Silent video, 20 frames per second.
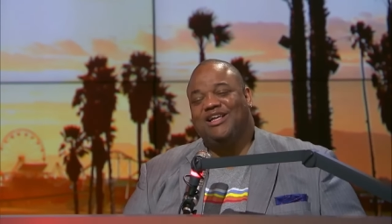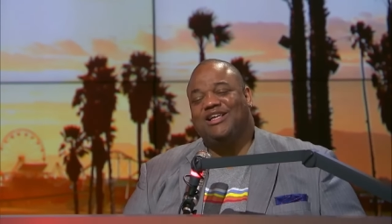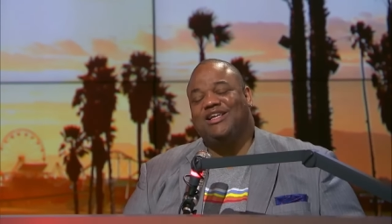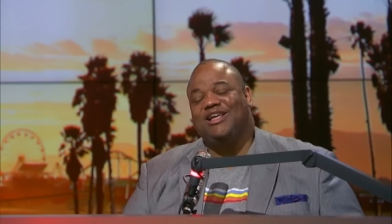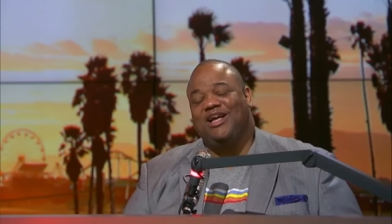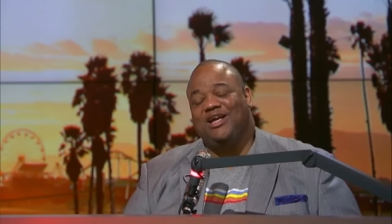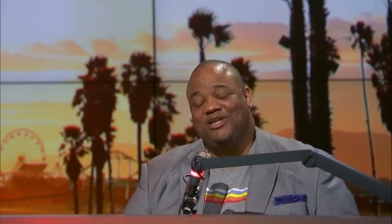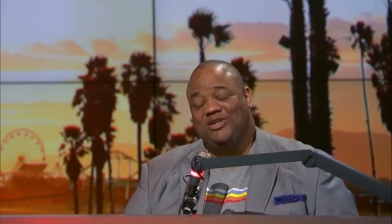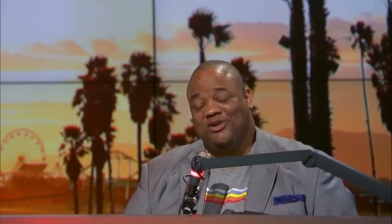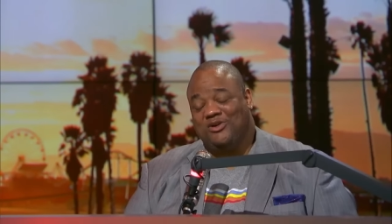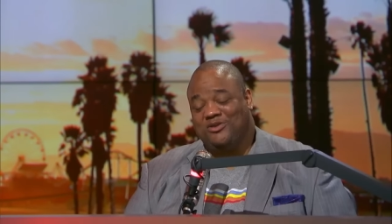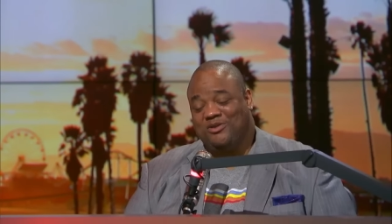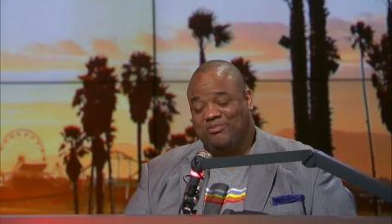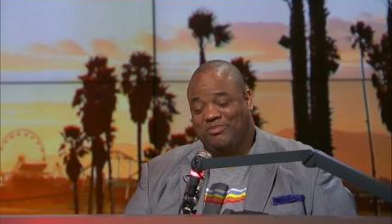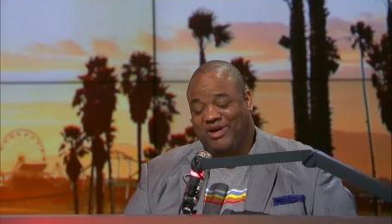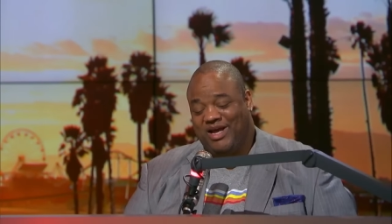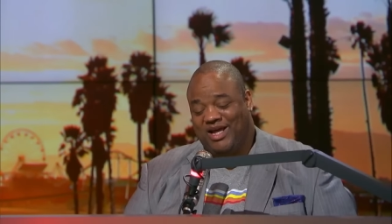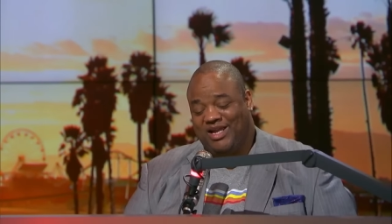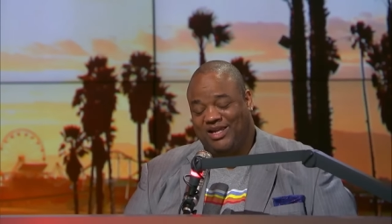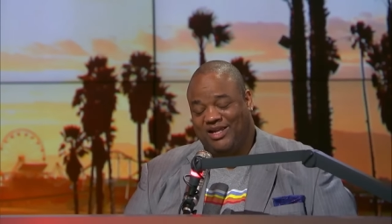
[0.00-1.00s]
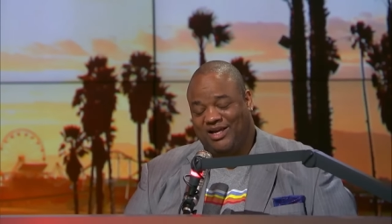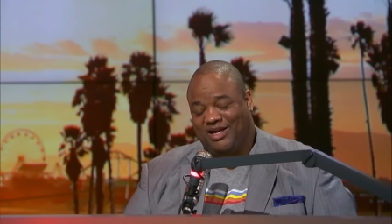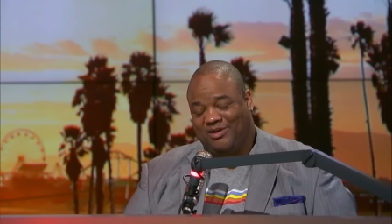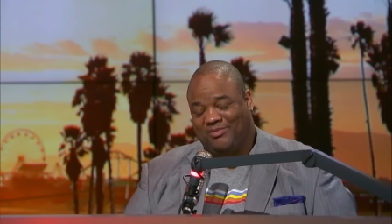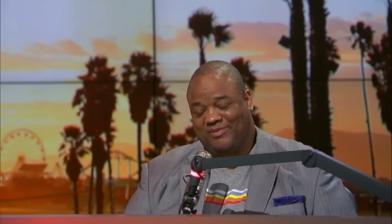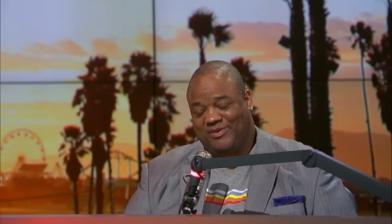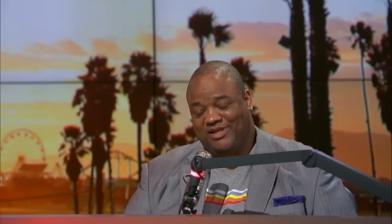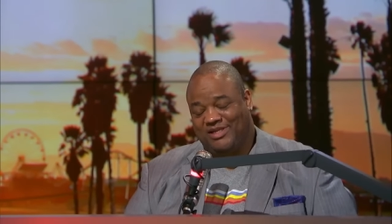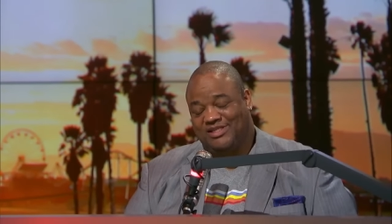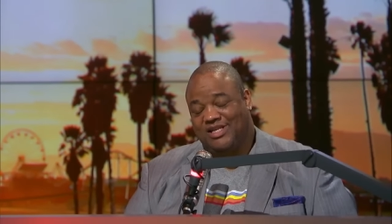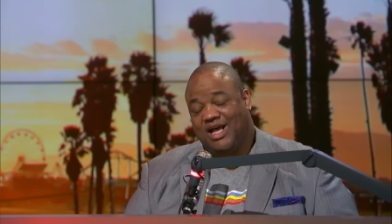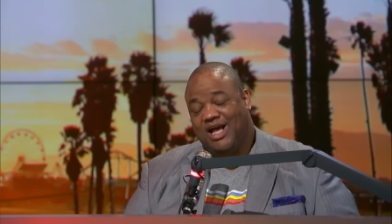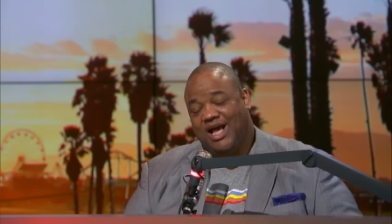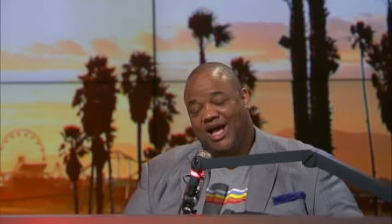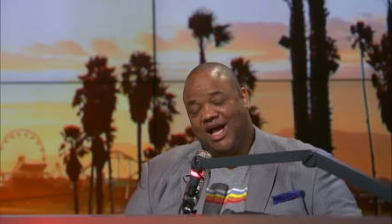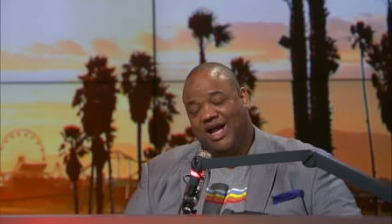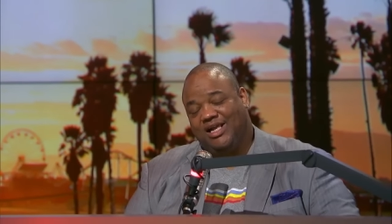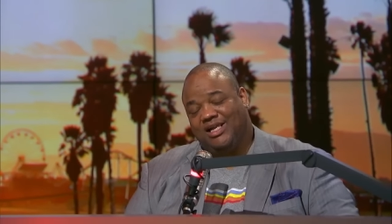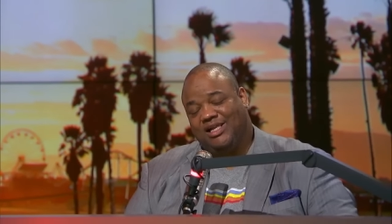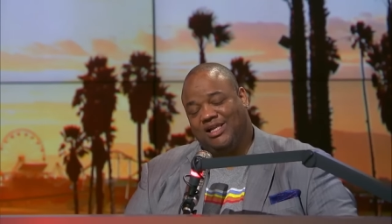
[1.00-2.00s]
Yeah, you're the bad luck piece.
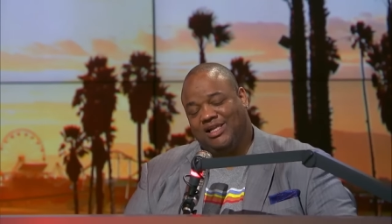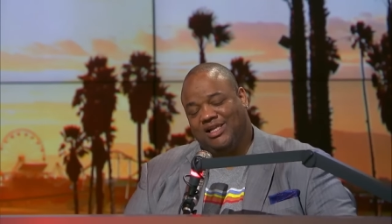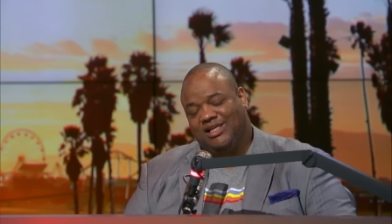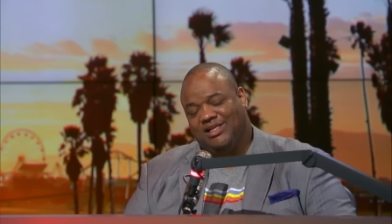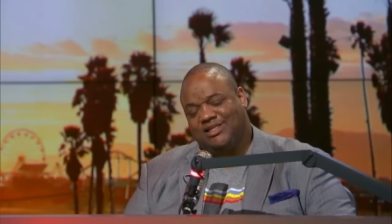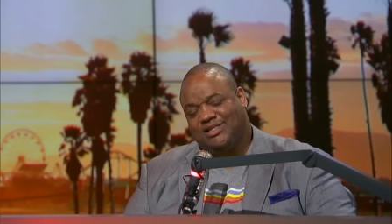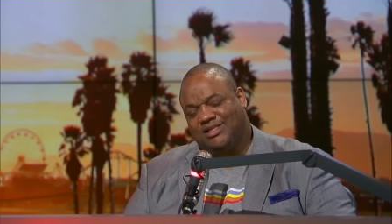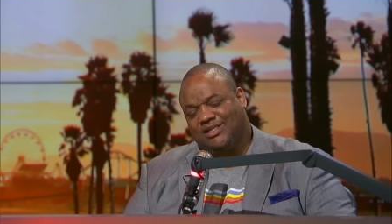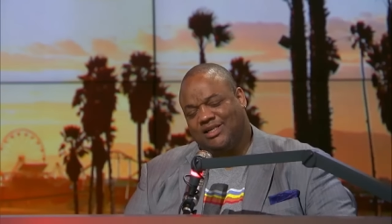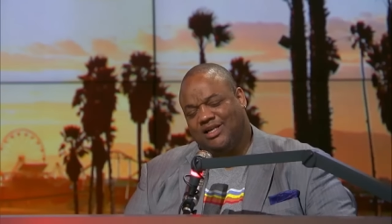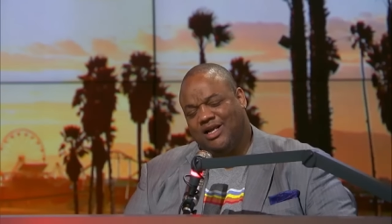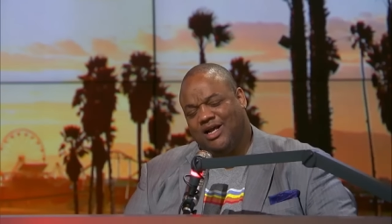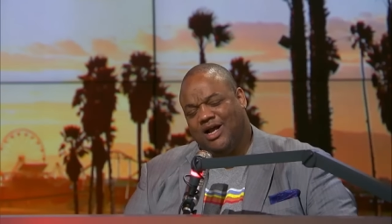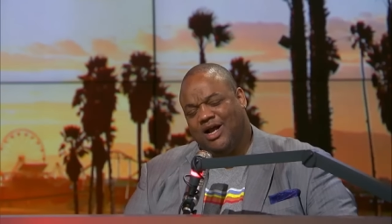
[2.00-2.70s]
Hey, listen,